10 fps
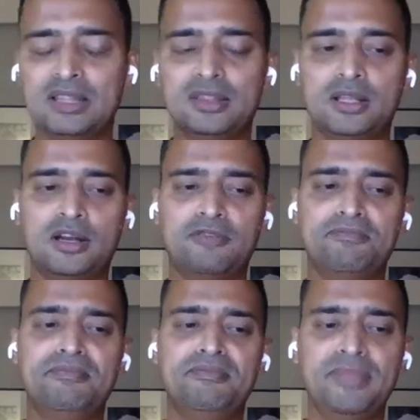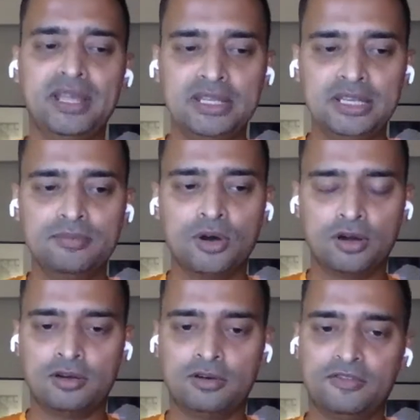There are many
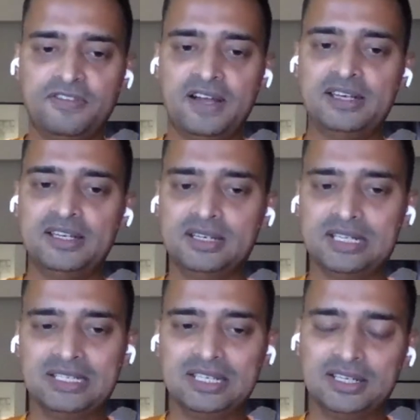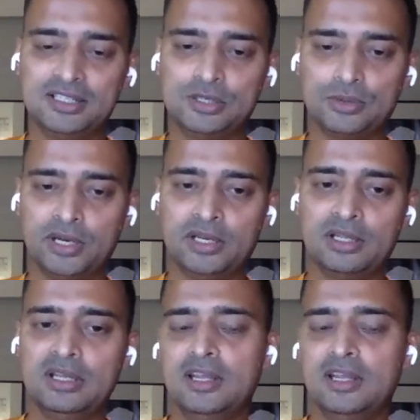more finer details to it.